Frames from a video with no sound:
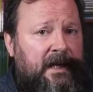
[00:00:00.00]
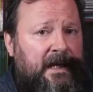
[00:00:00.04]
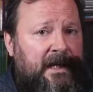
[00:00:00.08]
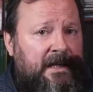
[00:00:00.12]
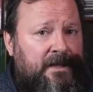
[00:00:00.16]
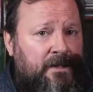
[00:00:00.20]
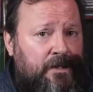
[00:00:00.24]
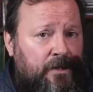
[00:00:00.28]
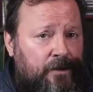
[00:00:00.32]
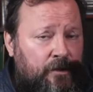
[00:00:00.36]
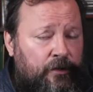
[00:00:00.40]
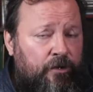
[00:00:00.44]

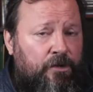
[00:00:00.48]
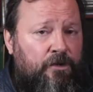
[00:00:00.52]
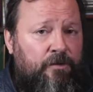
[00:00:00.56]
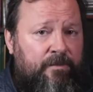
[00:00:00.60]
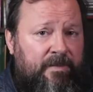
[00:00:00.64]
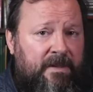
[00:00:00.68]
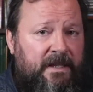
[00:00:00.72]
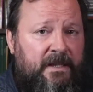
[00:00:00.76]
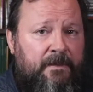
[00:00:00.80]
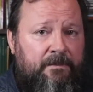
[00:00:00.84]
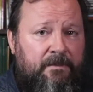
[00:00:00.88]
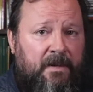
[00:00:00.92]
It
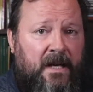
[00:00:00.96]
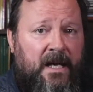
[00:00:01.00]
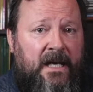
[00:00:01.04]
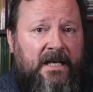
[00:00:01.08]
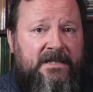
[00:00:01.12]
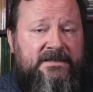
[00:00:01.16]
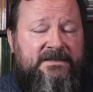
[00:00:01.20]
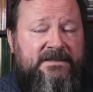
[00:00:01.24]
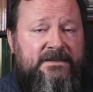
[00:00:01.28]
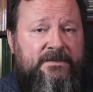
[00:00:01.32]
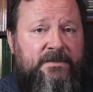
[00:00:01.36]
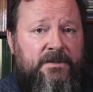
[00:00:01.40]
could be
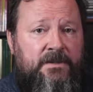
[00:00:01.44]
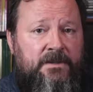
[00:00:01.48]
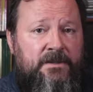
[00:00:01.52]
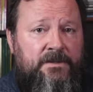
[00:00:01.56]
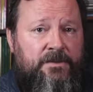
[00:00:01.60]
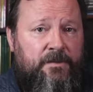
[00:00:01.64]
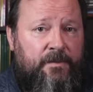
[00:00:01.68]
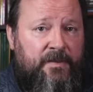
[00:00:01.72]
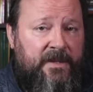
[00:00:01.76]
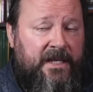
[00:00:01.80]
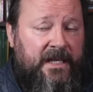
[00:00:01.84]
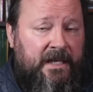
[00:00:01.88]
possible
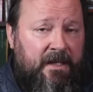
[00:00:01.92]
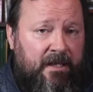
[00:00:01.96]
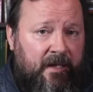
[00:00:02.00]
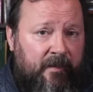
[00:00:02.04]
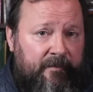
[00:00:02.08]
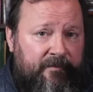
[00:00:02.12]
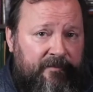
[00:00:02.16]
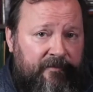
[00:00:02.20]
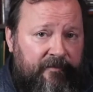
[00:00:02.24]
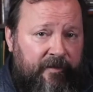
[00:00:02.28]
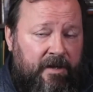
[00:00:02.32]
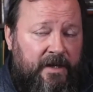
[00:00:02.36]
to bring
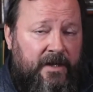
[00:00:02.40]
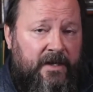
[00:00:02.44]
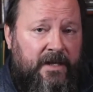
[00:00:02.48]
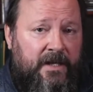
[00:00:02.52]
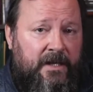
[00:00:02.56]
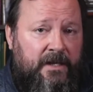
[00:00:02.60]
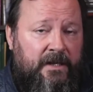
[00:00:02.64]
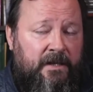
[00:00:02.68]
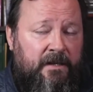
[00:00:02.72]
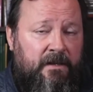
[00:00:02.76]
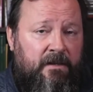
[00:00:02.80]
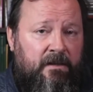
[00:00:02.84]
up
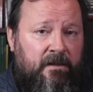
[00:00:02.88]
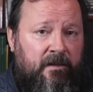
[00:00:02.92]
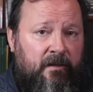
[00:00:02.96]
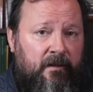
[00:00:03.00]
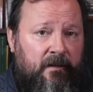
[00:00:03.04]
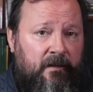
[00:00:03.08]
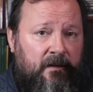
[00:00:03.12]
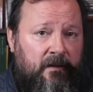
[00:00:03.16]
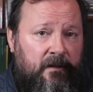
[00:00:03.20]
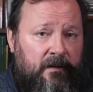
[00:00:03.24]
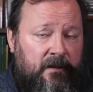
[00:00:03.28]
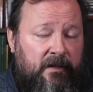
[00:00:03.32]
very
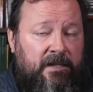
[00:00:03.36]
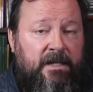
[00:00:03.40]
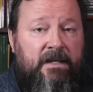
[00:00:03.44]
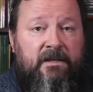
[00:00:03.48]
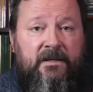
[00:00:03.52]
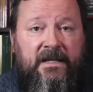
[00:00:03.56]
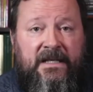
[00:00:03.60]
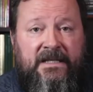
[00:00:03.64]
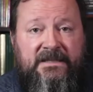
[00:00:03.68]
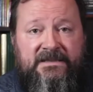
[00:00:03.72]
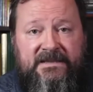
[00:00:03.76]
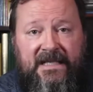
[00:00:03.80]

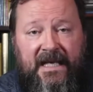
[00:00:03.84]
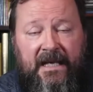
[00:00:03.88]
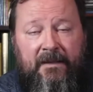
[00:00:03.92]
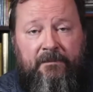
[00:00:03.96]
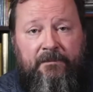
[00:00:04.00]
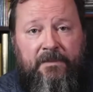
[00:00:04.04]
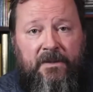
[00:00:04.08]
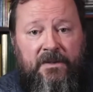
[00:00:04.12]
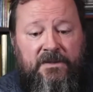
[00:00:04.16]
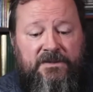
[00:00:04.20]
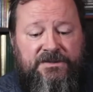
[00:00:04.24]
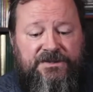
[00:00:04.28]
clear
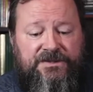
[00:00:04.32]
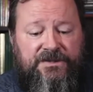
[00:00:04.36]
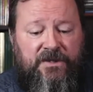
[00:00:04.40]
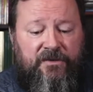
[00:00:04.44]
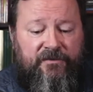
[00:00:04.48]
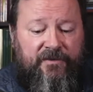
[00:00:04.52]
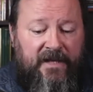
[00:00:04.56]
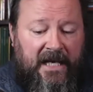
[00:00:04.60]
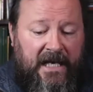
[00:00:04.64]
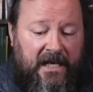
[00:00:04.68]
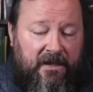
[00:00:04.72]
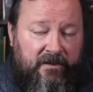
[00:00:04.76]
examples
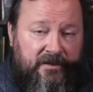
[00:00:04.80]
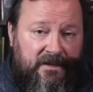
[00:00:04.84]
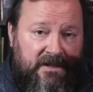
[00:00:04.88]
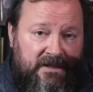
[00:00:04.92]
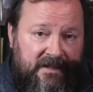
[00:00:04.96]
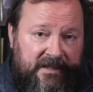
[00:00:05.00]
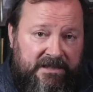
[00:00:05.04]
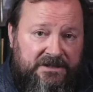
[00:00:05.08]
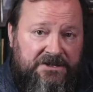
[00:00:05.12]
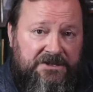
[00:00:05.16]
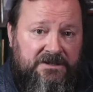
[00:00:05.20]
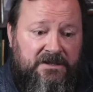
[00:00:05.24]
of how the
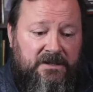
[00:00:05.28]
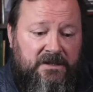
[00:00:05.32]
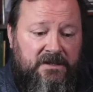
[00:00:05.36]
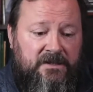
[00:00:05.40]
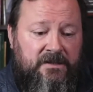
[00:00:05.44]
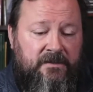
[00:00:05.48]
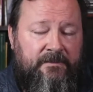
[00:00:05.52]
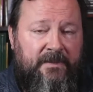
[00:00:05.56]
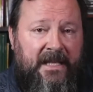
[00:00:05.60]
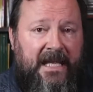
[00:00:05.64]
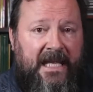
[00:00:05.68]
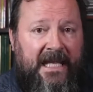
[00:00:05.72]
digital
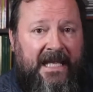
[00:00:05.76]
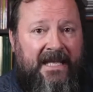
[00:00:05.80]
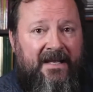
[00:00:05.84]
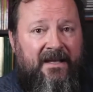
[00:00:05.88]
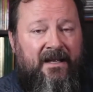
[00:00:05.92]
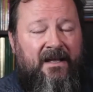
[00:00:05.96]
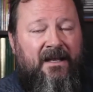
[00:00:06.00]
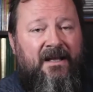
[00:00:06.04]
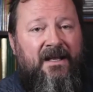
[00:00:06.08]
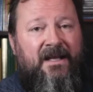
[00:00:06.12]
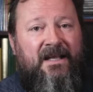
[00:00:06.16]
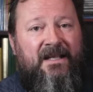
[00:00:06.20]

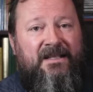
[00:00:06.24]
domain,